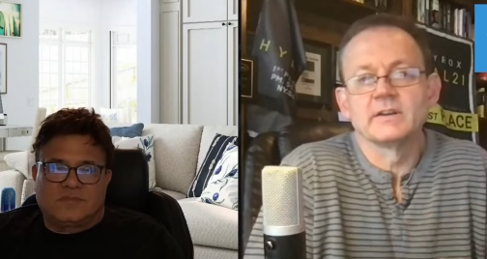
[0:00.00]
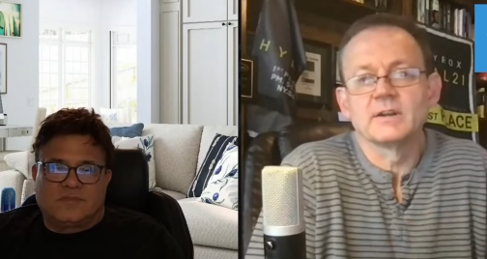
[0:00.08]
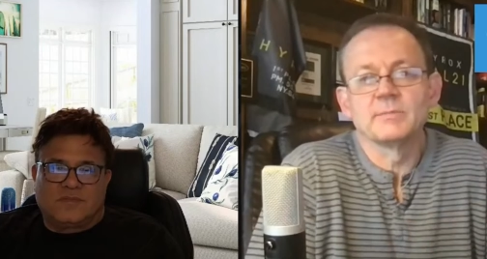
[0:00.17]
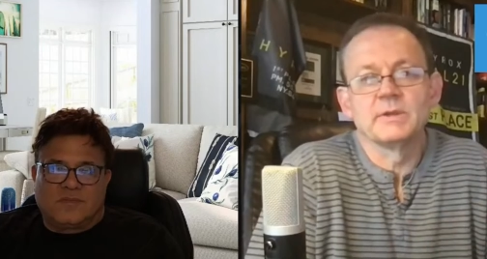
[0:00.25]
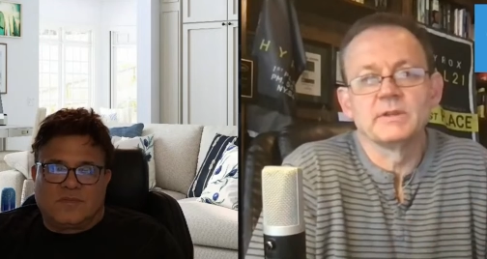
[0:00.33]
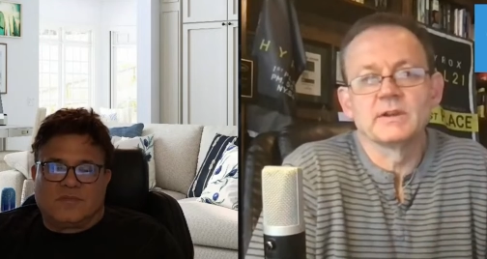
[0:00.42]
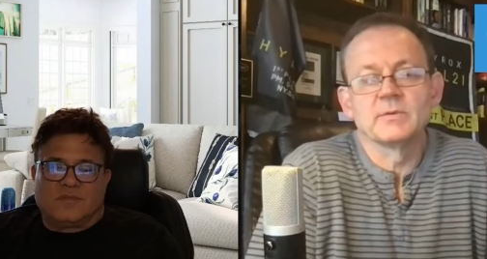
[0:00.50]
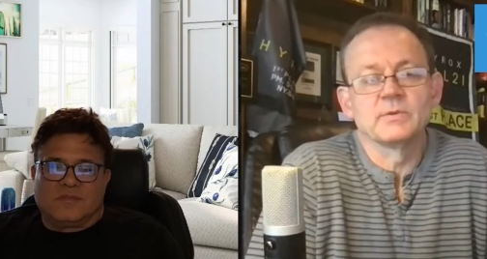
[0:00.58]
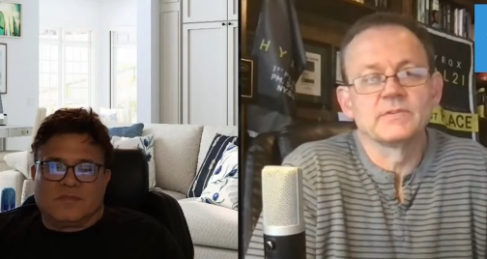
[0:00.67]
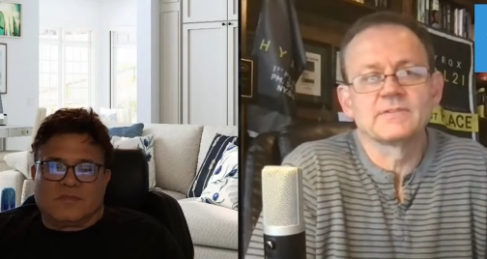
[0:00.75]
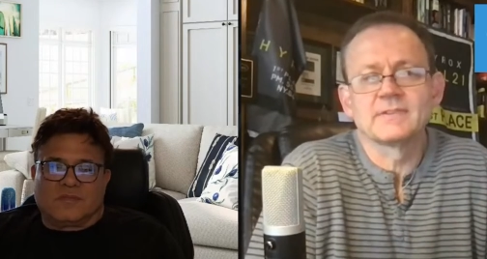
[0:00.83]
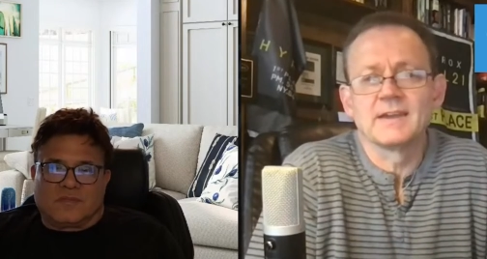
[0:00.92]
Speaker 1: I mean, I would
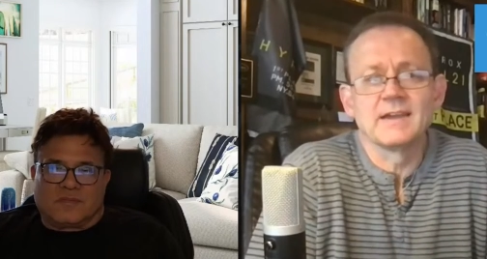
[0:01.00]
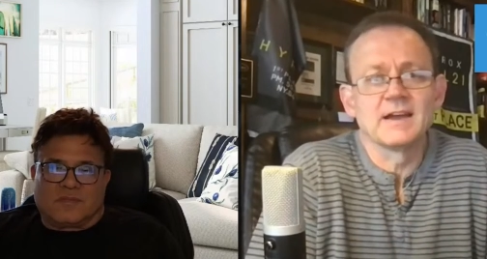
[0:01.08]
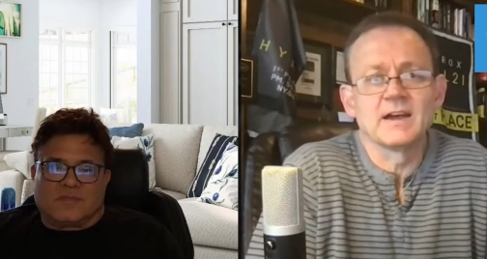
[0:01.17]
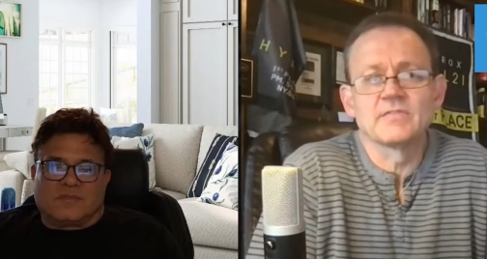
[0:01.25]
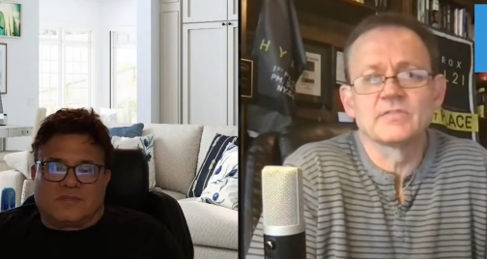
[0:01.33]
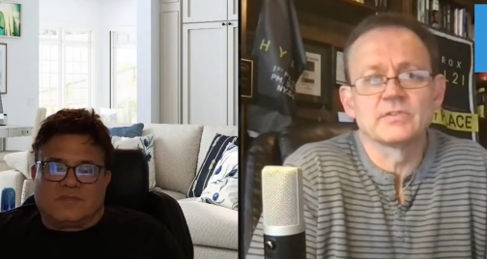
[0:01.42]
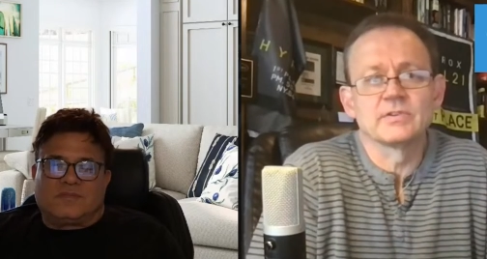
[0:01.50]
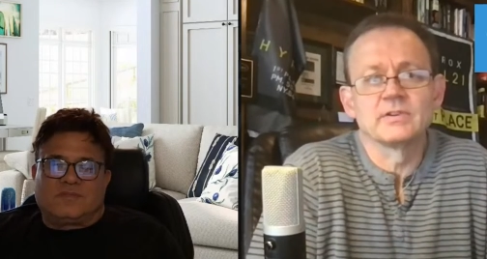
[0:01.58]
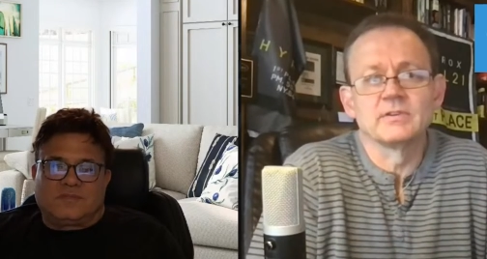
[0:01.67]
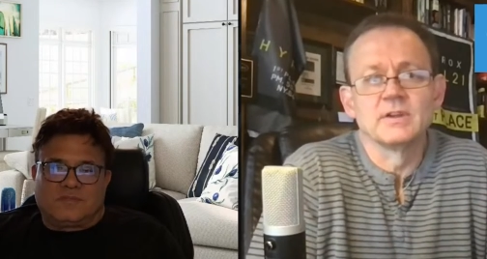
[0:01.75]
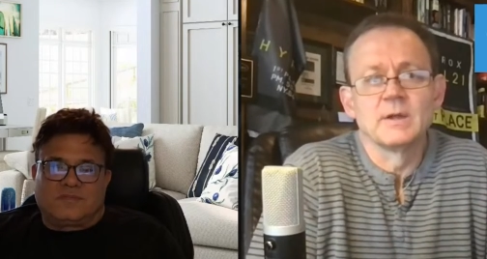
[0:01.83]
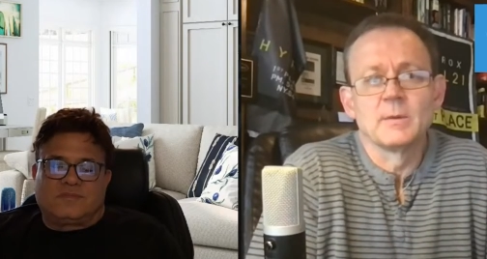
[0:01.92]
stay after